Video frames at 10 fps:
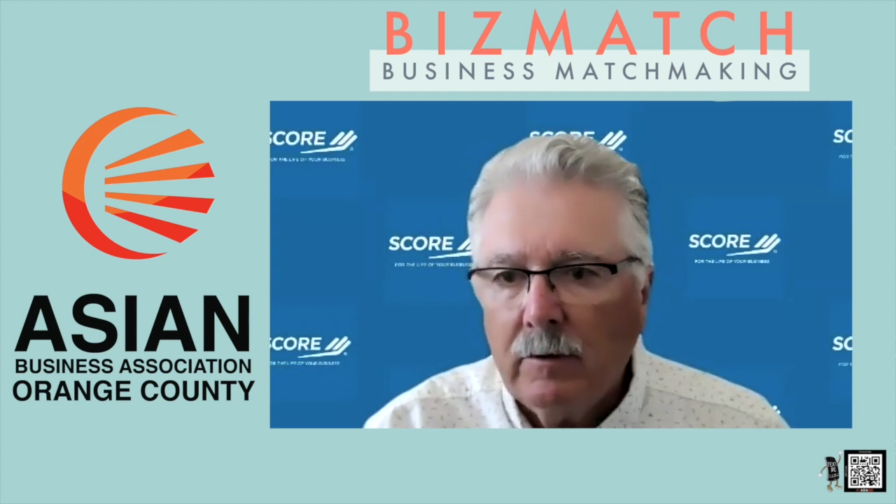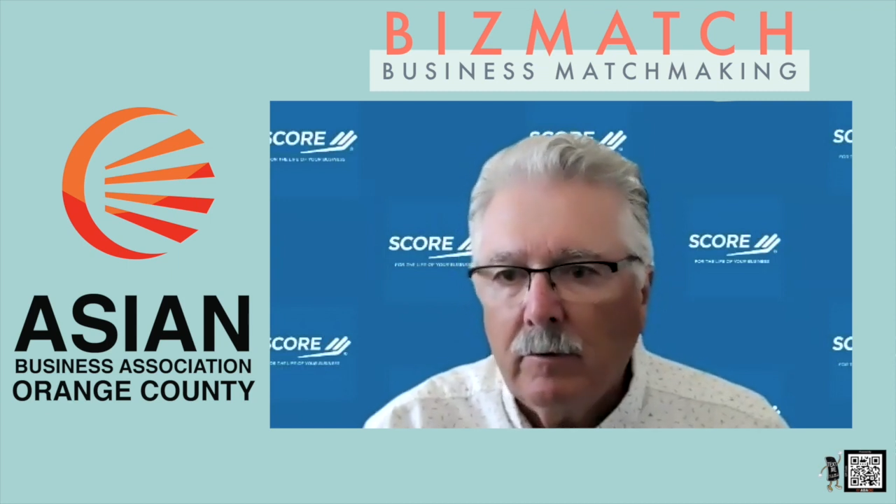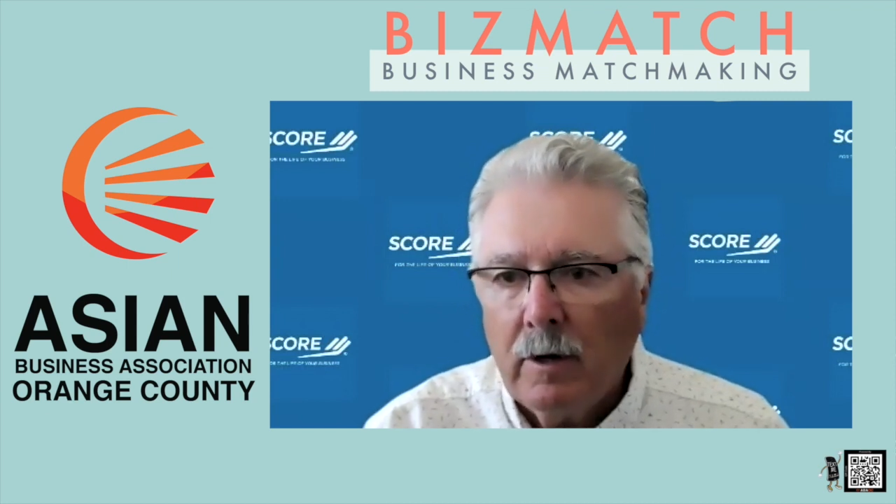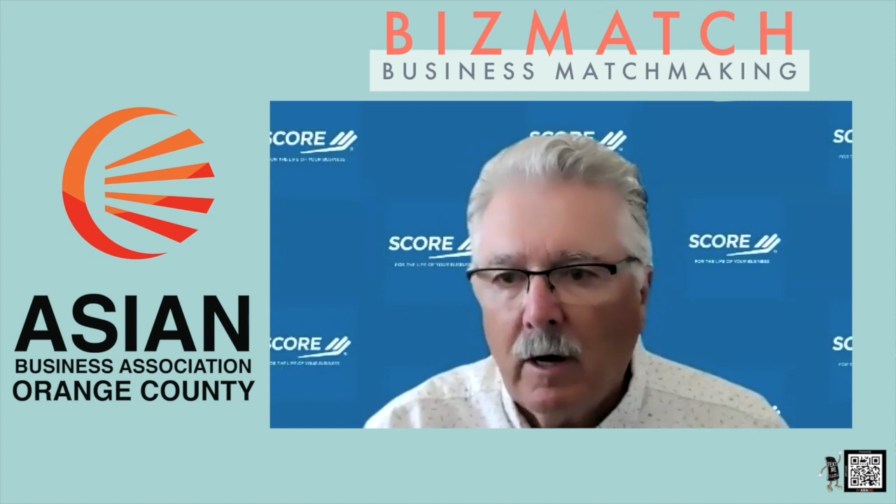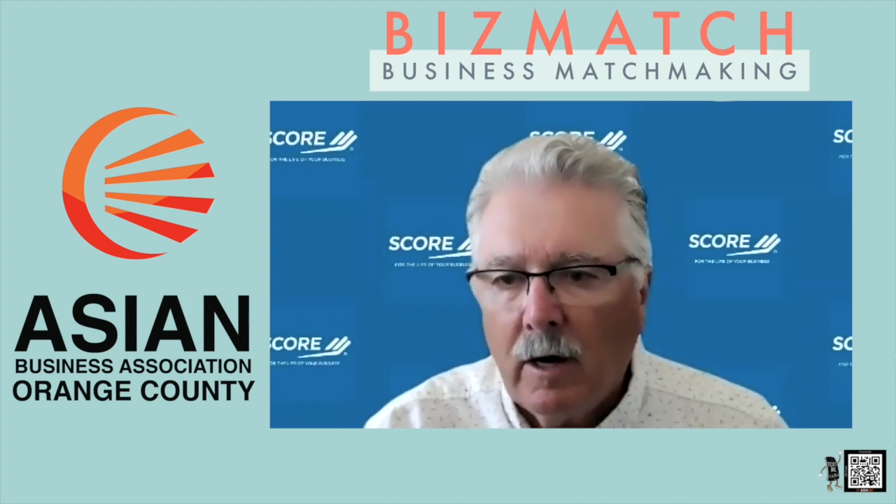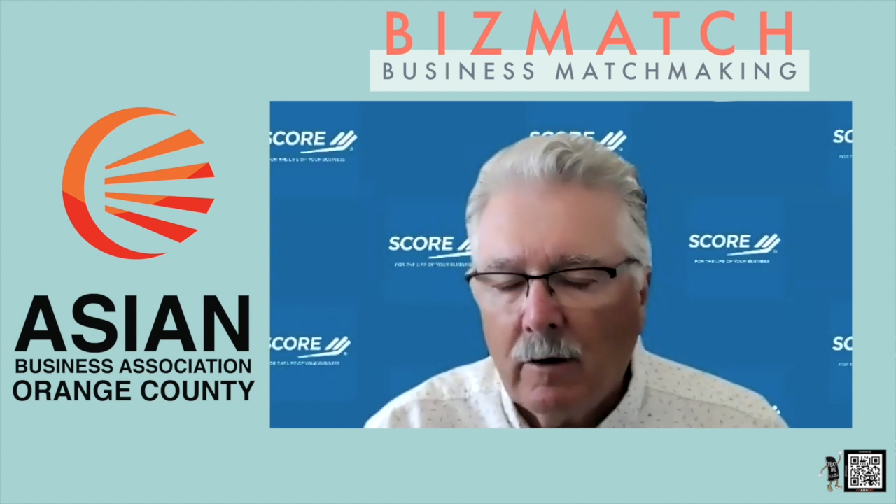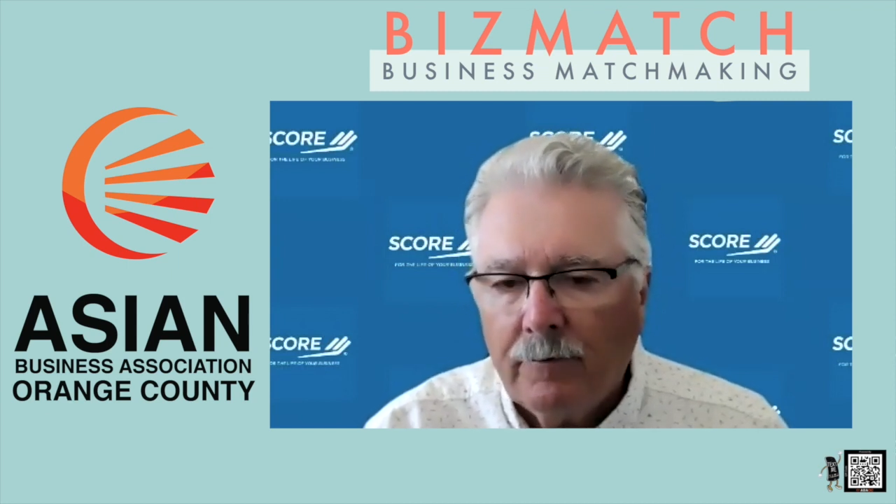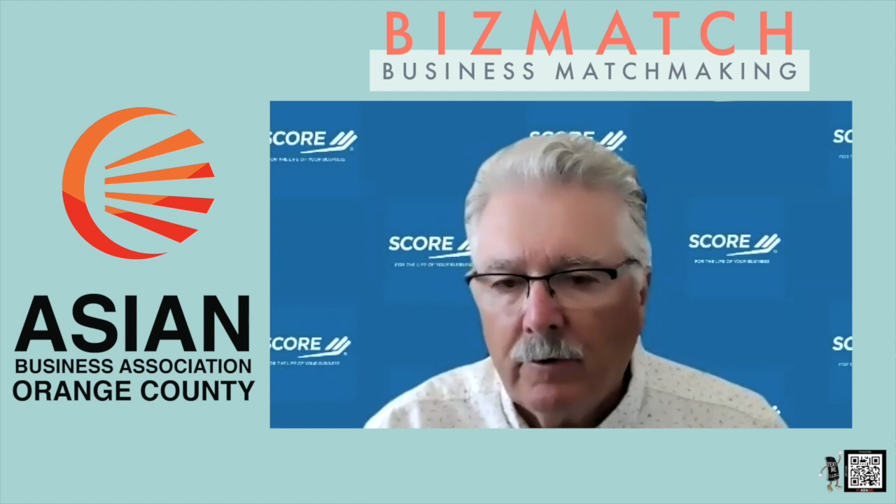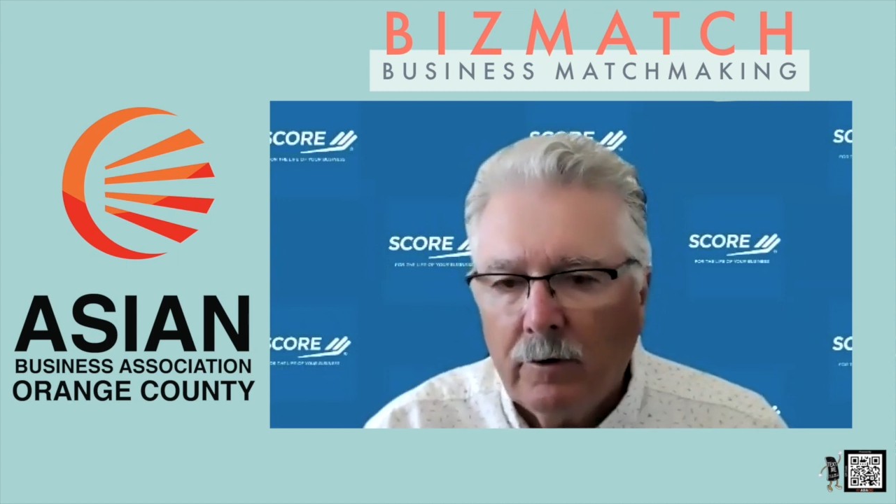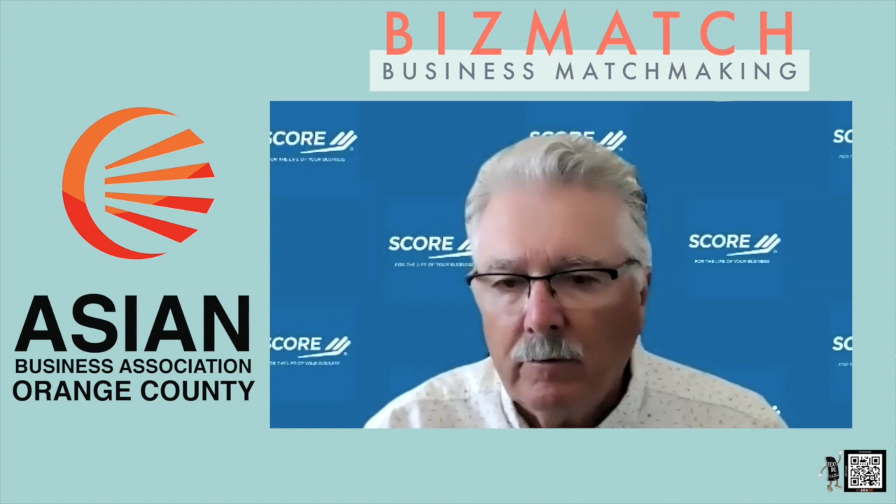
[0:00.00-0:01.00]
we
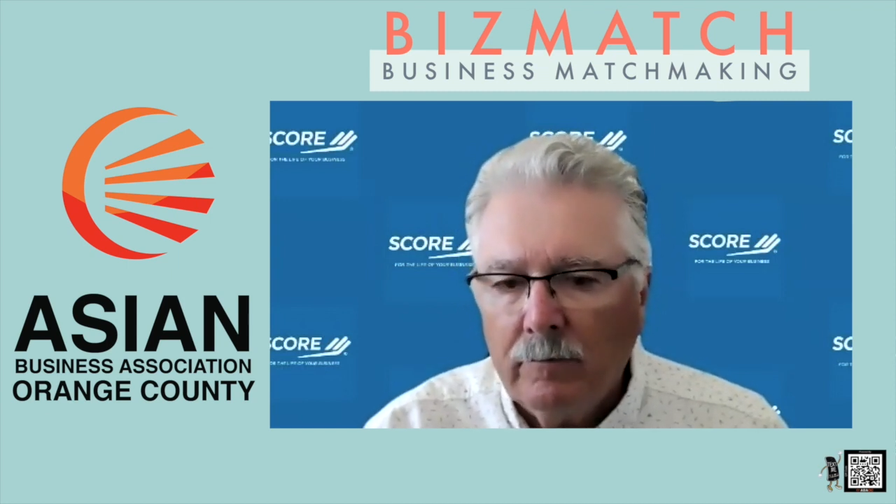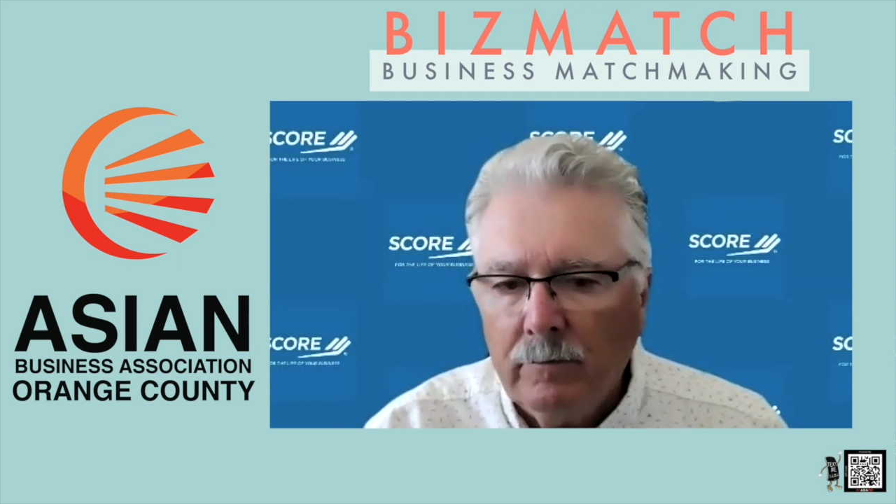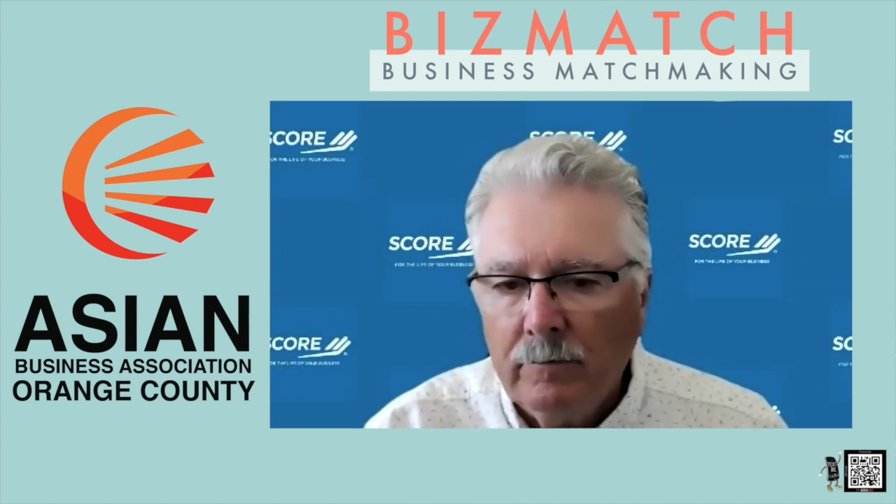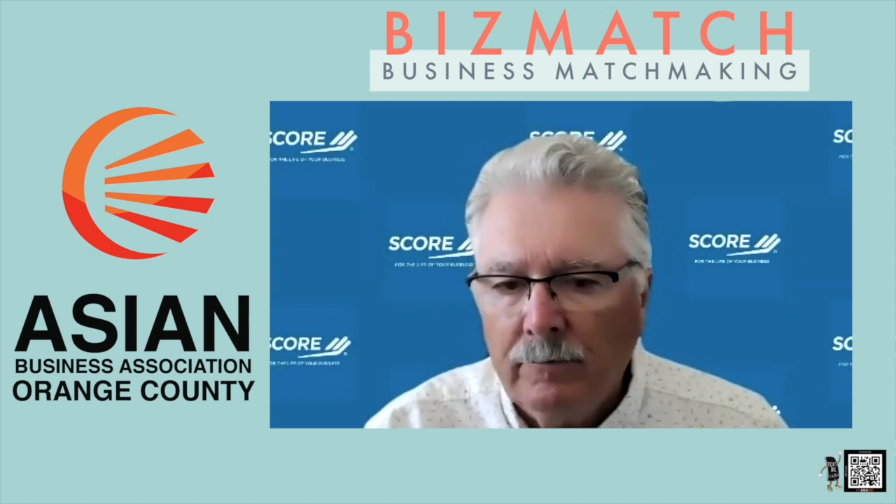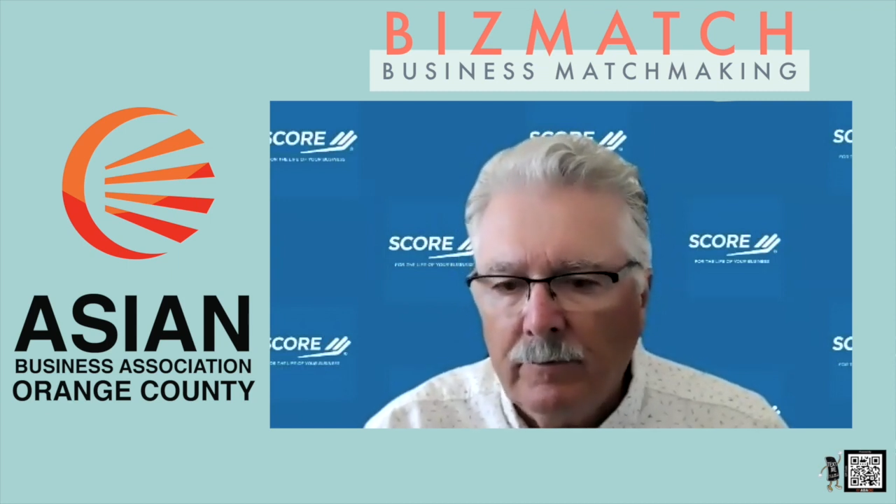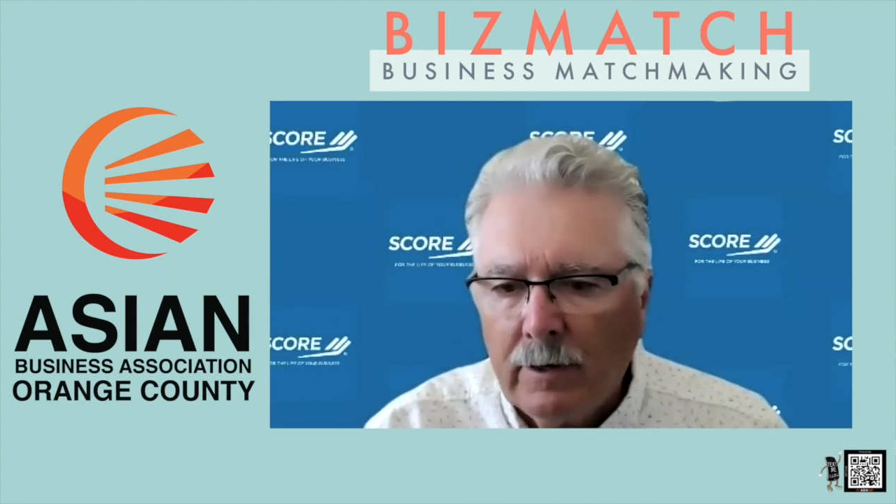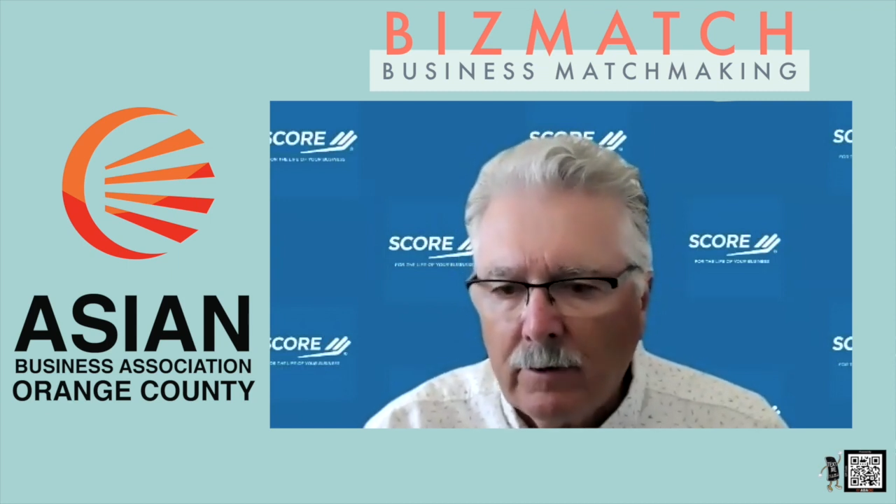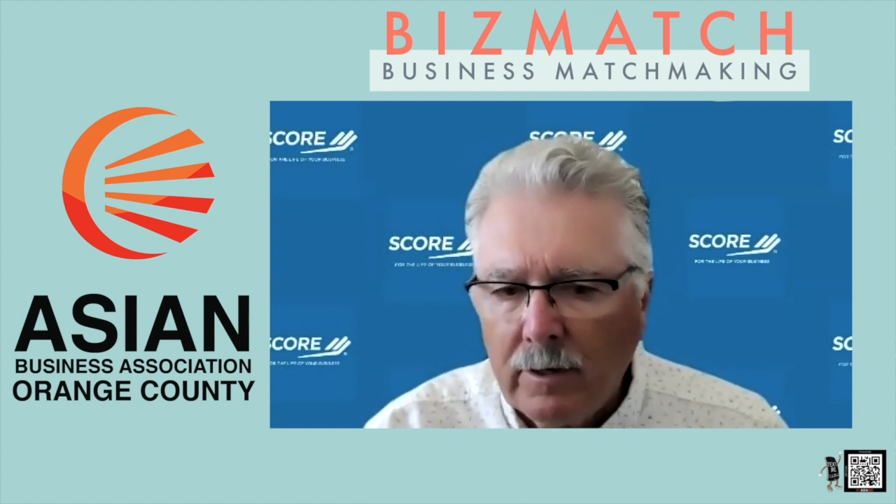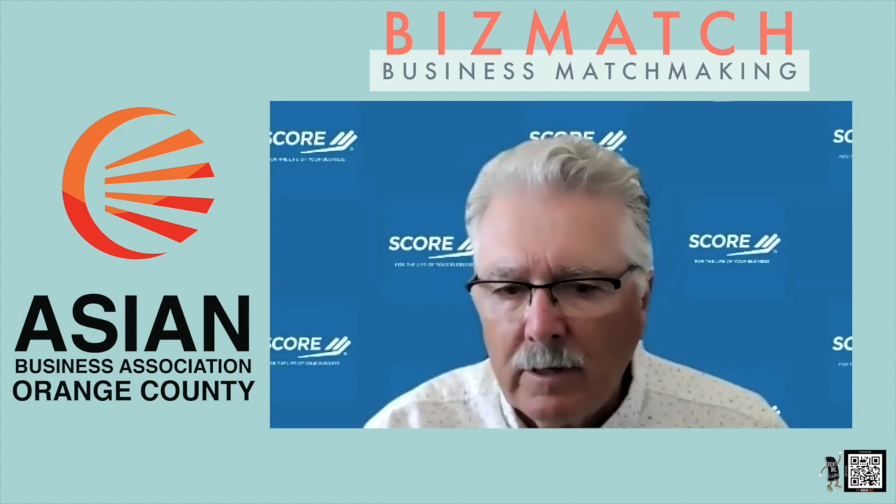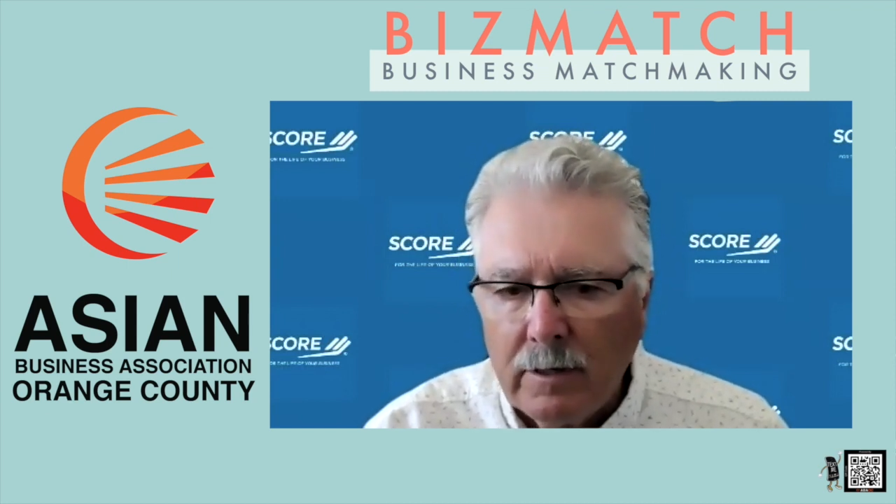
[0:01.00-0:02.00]
offer
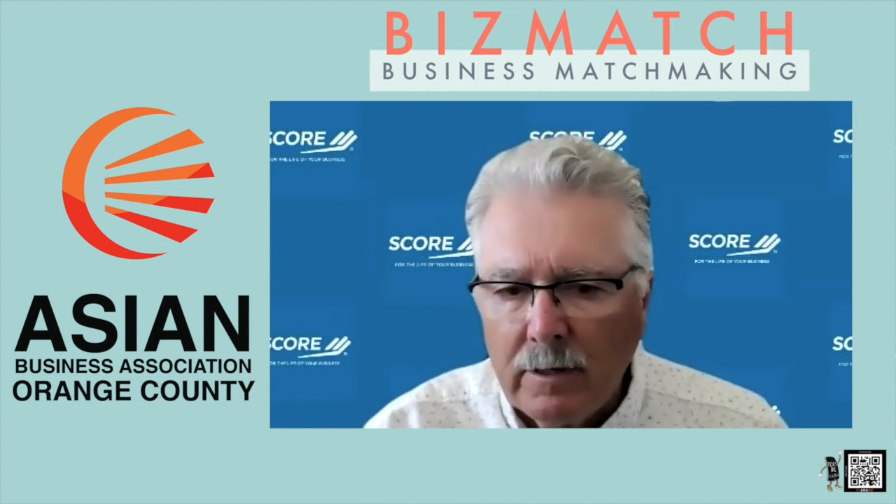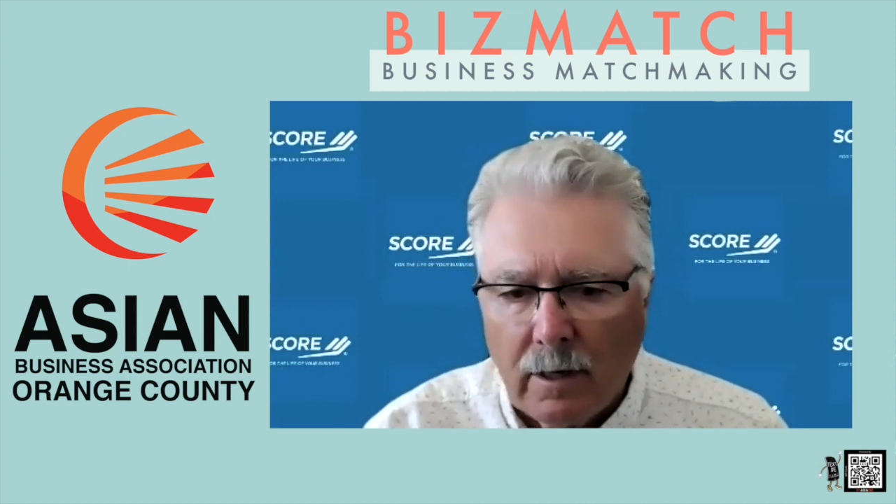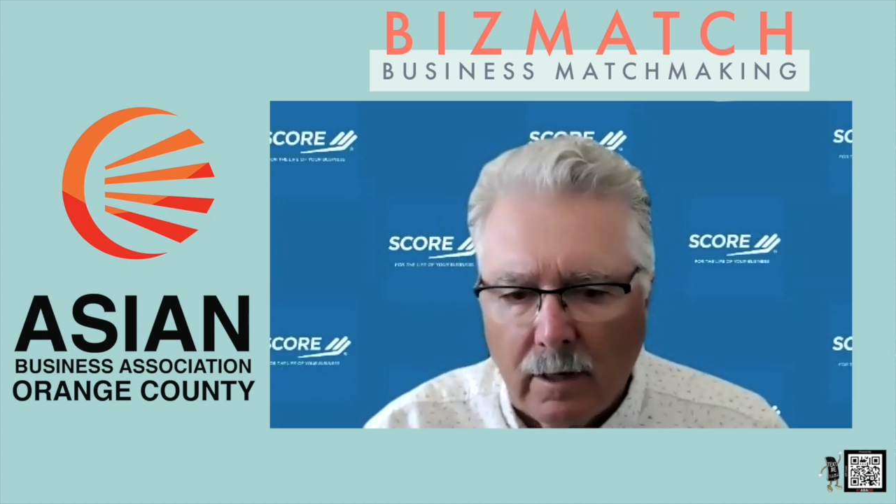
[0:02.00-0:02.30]
very